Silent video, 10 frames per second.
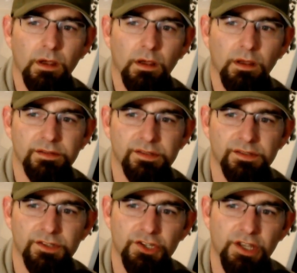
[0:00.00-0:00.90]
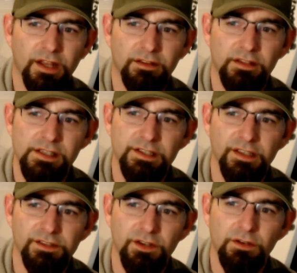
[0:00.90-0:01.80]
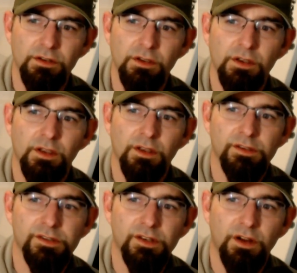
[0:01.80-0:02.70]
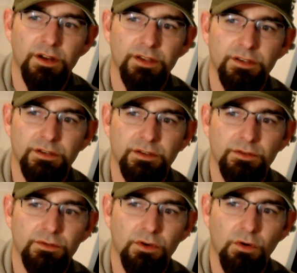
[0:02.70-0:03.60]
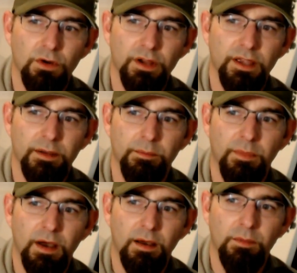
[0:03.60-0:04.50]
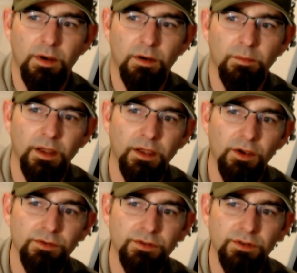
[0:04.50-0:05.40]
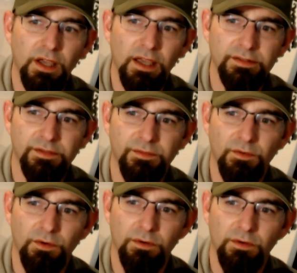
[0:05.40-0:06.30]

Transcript: Shannon Lee says, sorry, you, Corey, and Bob are my go-to guys for